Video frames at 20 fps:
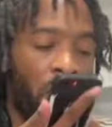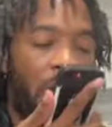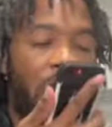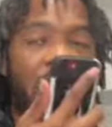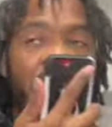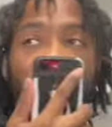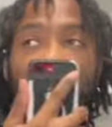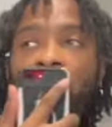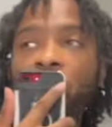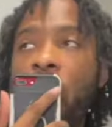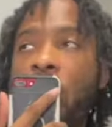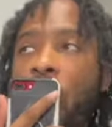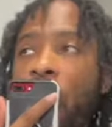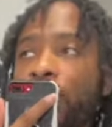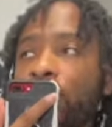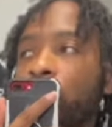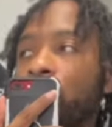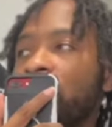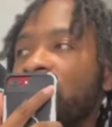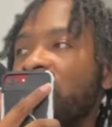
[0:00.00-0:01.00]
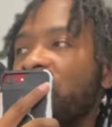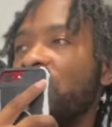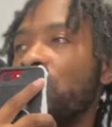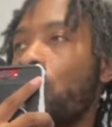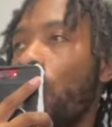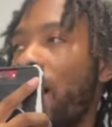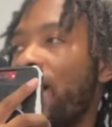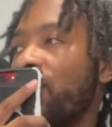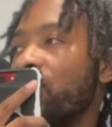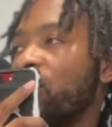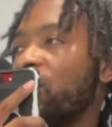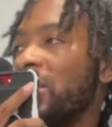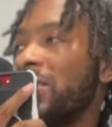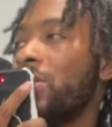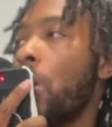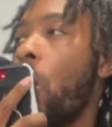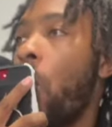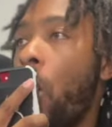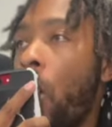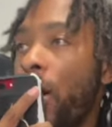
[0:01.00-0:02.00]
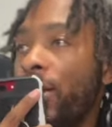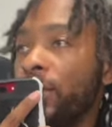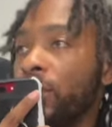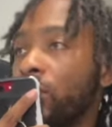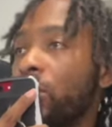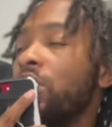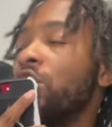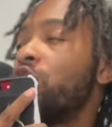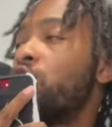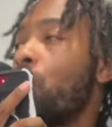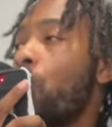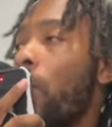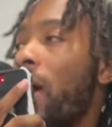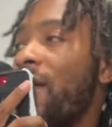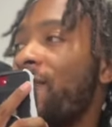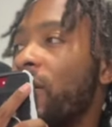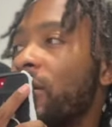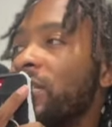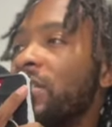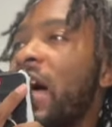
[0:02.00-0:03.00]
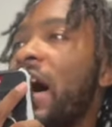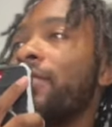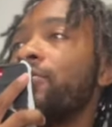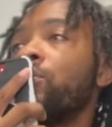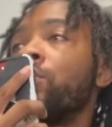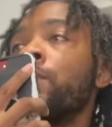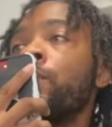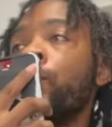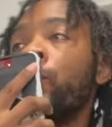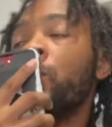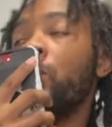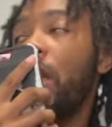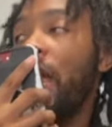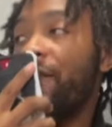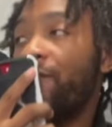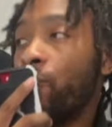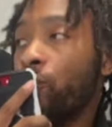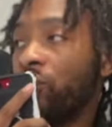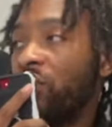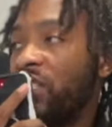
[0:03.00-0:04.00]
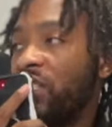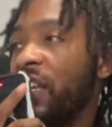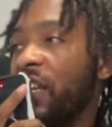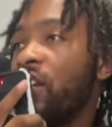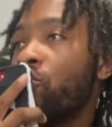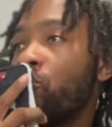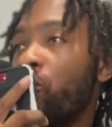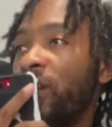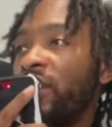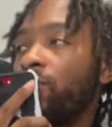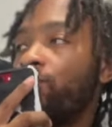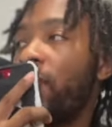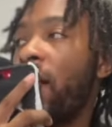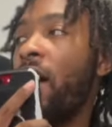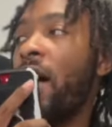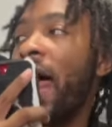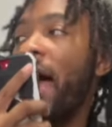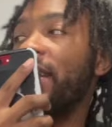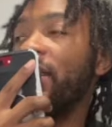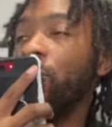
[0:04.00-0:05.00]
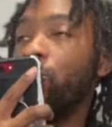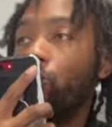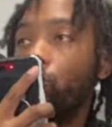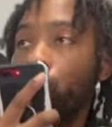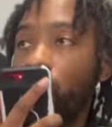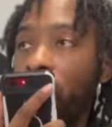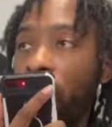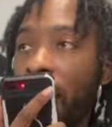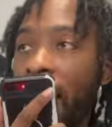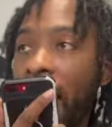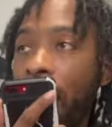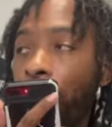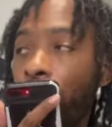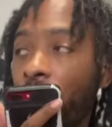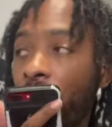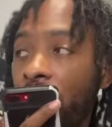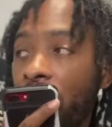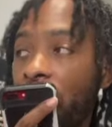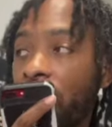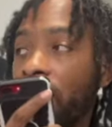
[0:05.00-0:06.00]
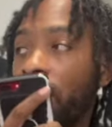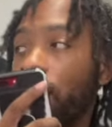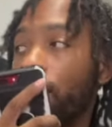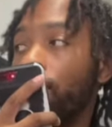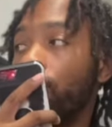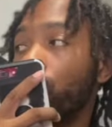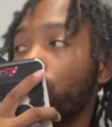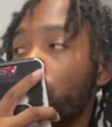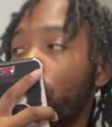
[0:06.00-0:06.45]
I need all units to Quavo's house. All units to Quavo's house. If you see Chris Brown, I need you to apprehend him.